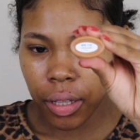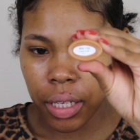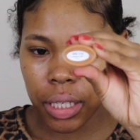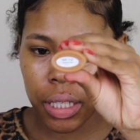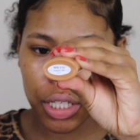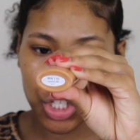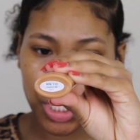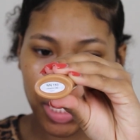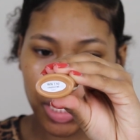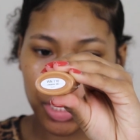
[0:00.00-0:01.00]
This is the
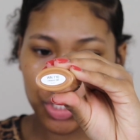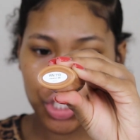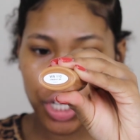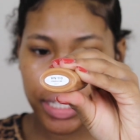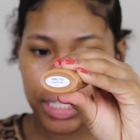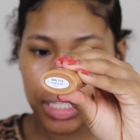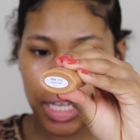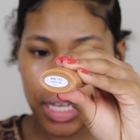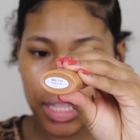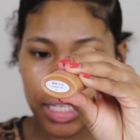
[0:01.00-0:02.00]
shade Chestnut.